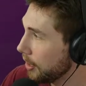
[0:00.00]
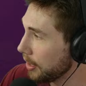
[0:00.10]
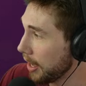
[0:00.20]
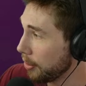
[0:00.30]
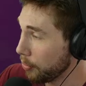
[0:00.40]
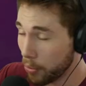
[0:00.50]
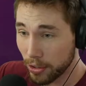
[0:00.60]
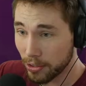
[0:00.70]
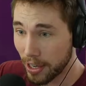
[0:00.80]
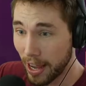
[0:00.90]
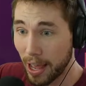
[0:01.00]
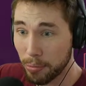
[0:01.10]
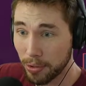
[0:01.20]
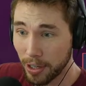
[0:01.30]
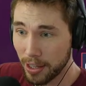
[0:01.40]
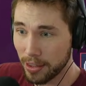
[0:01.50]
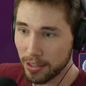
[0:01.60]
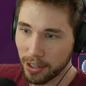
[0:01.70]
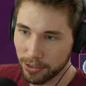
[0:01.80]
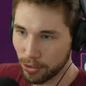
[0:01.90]
Now, what's going to happen in the
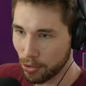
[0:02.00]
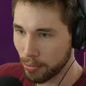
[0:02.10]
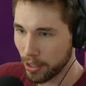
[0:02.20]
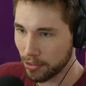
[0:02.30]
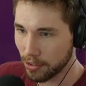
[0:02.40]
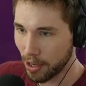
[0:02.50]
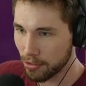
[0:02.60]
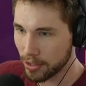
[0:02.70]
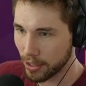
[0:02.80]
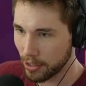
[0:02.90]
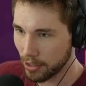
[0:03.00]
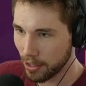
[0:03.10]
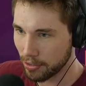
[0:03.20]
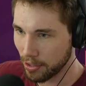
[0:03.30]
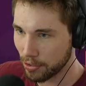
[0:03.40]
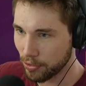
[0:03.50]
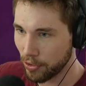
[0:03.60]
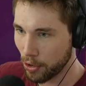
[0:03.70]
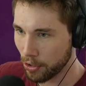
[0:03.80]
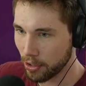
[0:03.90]
dust storm is currently there's this
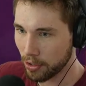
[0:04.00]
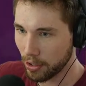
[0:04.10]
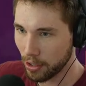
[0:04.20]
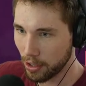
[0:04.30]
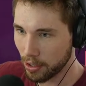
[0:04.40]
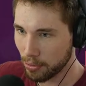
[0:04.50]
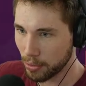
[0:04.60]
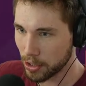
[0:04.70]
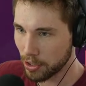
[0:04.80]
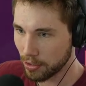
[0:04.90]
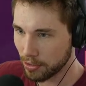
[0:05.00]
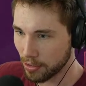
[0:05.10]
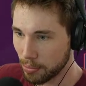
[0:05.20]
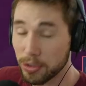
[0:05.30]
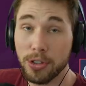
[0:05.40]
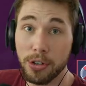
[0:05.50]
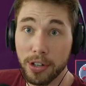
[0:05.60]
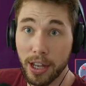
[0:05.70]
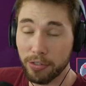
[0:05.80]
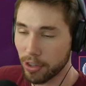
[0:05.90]
fog here, which is
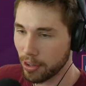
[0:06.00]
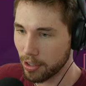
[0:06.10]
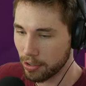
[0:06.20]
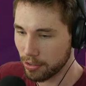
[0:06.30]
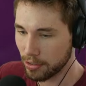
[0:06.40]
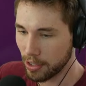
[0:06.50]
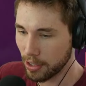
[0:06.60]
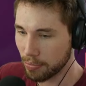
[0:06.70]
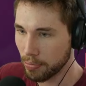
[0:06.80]
obscuring everything that you're seeing.